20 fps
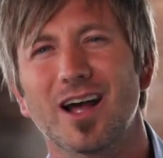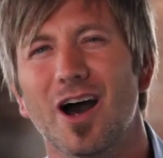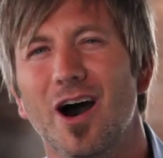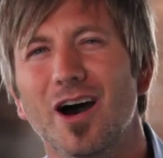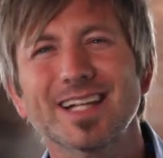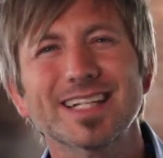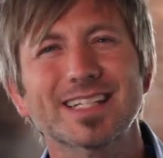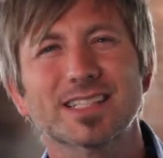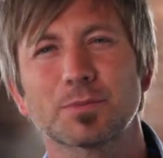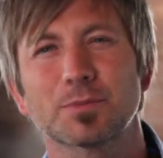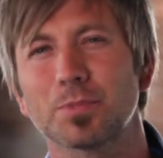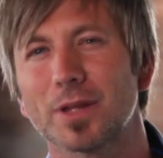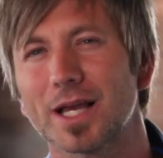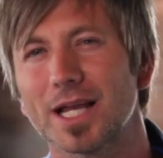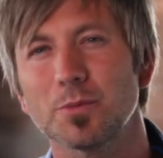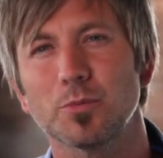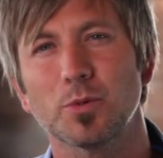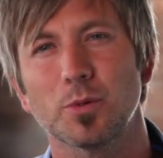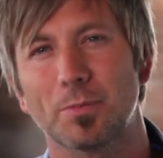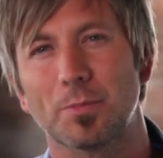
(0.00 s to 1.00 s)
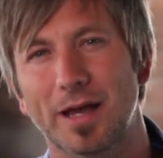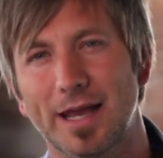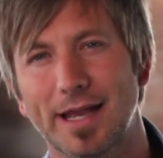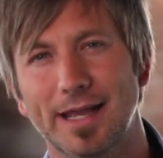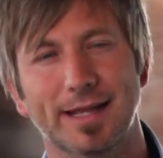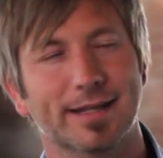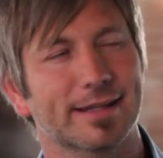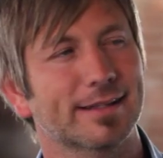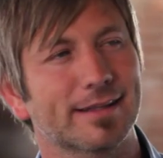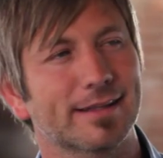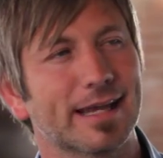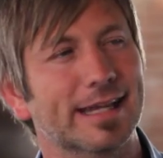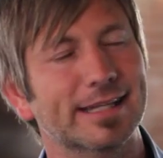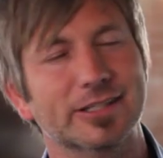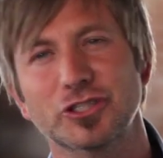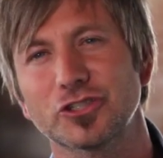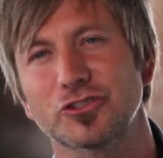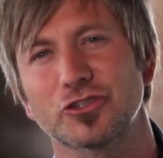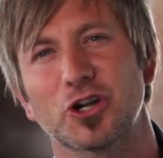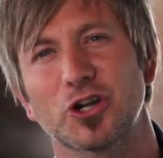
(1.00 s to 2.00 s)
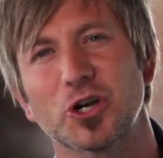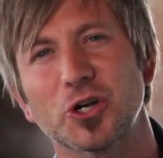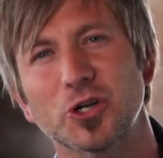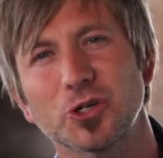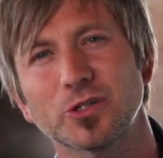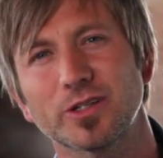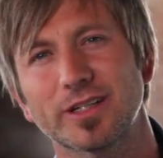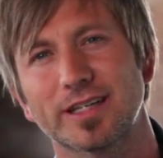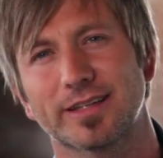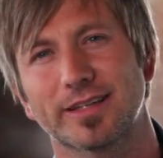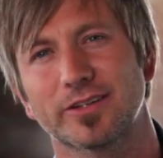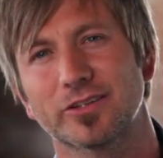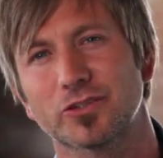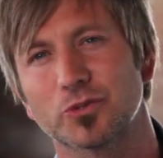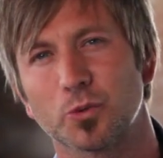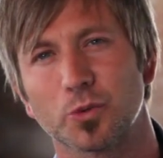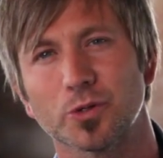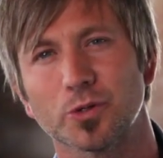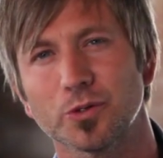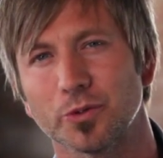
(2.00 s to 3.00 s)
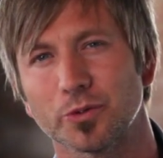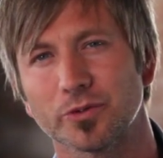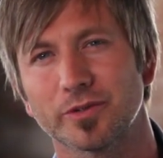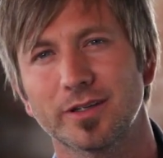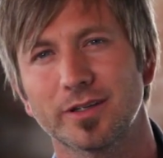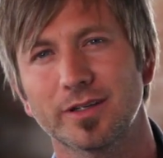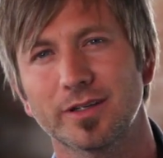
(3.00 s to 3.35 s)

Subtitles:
unexplainable pain and just hurt in this world.